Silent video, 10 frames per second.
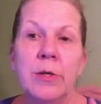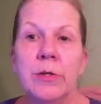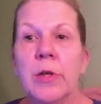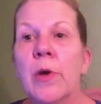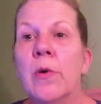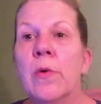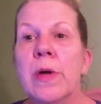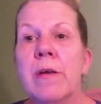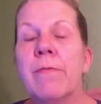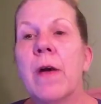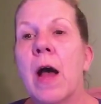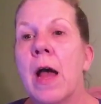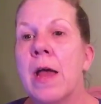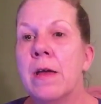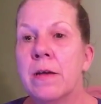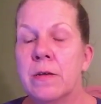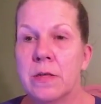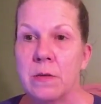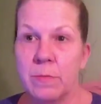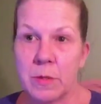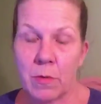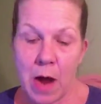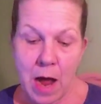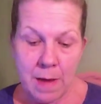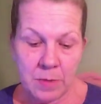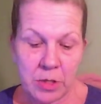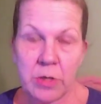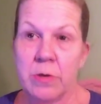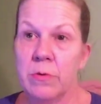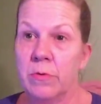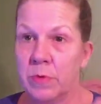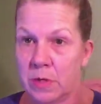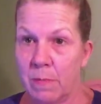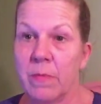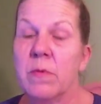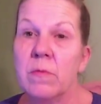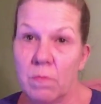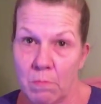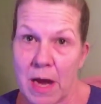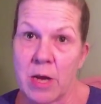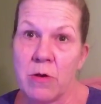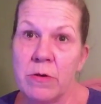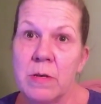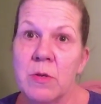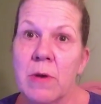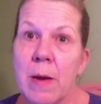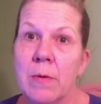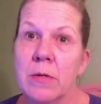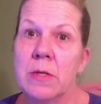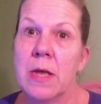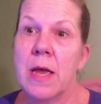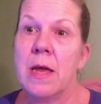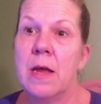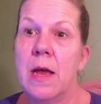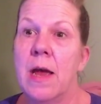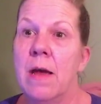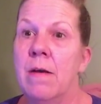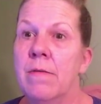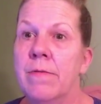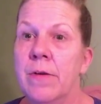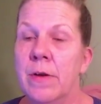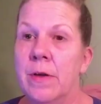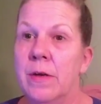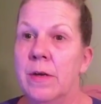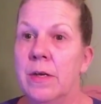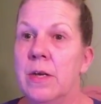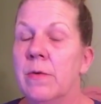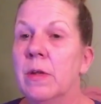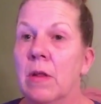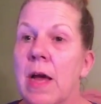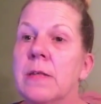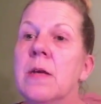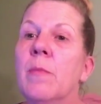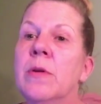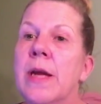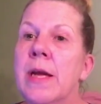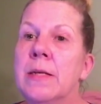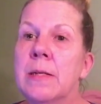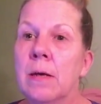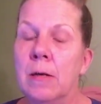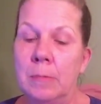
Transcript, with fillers: So if I subscribe to some of my new subscribers that have, you know, in the last couple days,